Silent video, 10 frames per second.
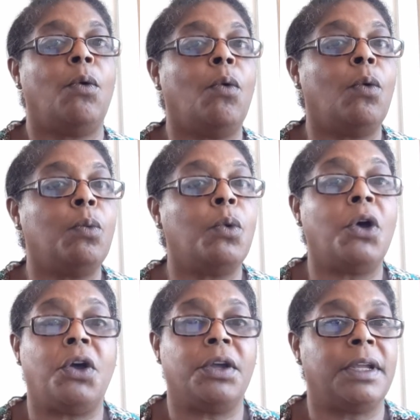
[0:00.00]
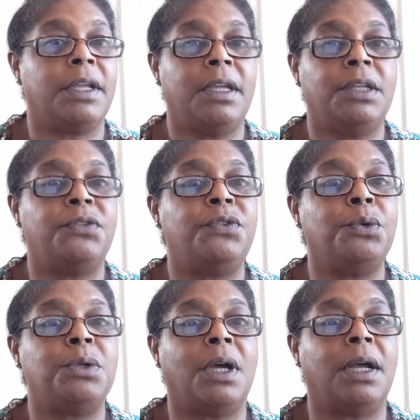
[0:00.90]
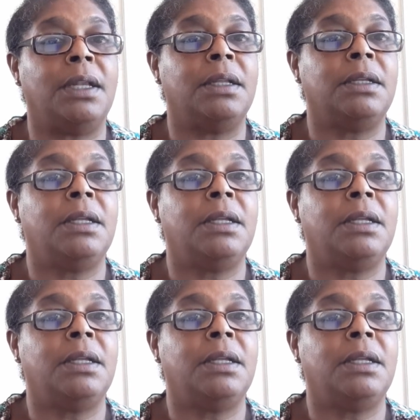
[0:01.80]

all work is futile,